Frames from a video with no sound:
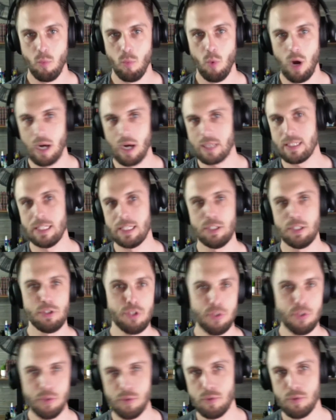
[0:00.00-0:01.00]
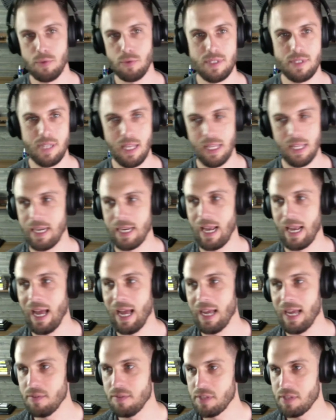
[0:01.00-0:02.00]
walked into selling
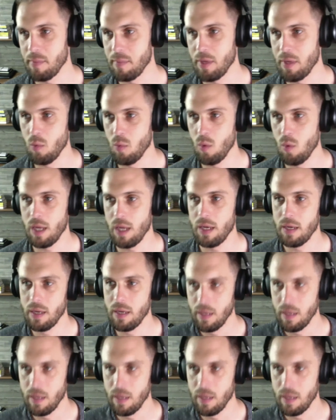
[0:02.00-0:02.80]
knives, I mean, what